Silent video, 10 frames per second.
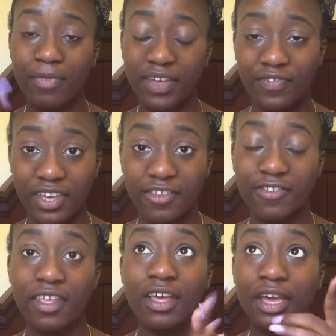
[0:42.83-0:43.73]
my
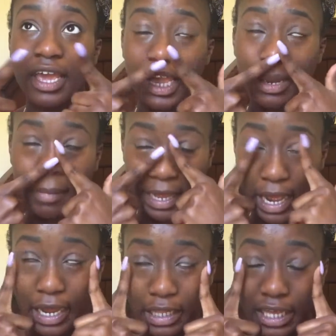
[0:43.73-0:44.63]
face and my
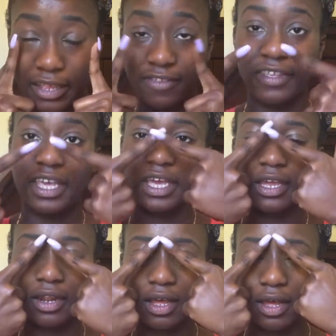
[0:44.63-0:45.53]
eyelids
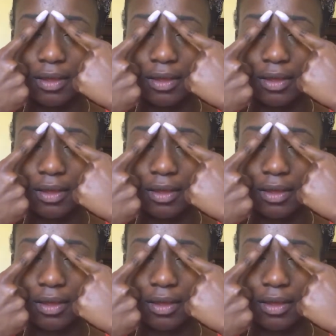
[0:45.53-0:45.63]
and